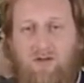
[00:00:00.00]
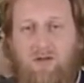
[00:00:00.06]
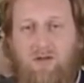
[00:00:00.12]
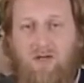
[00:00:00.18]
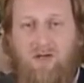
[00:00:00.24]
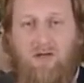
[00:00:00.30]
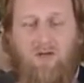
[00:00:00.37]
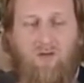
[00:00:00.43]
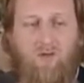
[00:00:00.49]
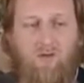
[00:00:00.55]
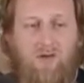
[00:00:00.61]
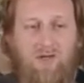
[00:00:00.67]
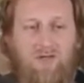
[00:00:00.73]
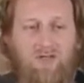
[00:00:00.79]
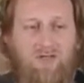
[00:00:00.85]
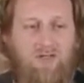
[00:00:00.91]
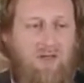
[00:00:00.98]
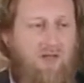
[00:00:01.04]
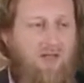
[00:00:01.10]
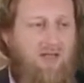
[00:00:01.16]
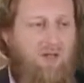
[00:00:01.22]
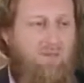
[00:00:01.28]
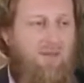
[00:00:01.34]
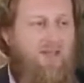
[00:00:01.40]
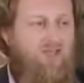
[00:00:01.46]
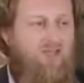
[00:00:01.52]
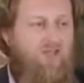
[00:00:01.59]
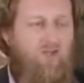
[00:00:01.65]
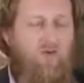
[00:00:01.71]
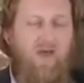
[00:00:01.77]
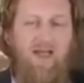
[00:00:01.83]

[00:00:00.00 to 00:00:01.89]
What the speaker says: In other words, imagine you